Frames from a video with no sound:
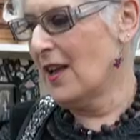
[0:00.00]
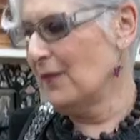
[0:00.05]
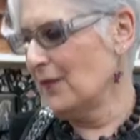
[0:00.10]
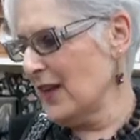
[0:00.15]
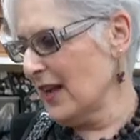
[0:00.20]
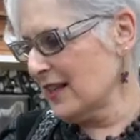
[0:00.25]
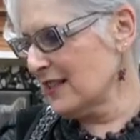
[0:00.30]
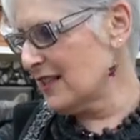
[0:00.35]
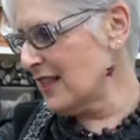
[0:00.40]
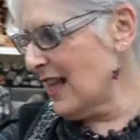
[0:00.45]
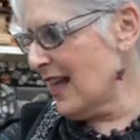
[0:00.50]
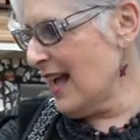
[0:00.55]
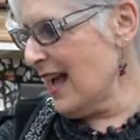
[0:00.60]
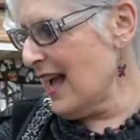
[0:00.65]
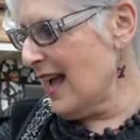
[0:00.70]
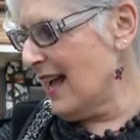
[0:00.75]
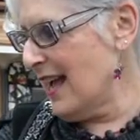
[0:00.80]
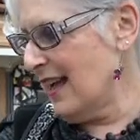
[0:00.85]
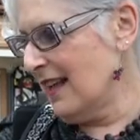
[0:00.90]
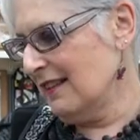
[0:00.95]
Against the
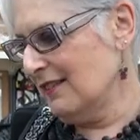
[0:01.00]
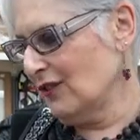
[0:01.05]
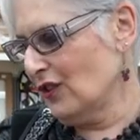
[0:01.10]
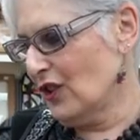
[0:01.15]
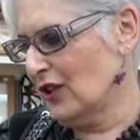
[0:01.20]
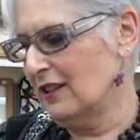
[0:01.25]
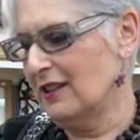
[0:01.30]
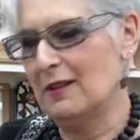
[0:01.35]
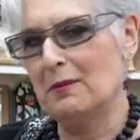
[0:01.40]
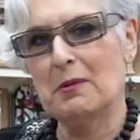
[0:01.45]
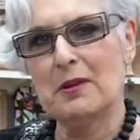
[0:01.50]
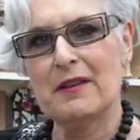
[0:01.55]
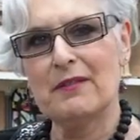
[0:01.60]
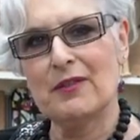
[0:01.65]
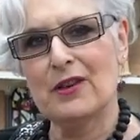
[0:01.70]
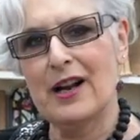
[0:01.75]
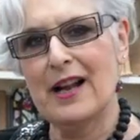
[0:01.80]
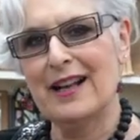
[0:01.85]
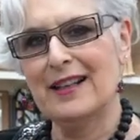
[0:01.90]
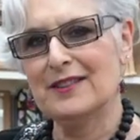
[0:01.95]
hand, I did
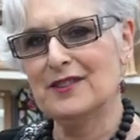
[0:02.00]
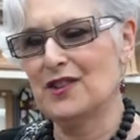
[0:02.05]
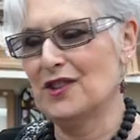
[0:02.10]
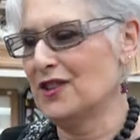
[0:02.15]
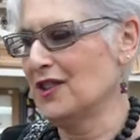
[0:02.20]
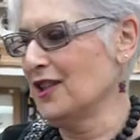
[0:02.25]
whatever I had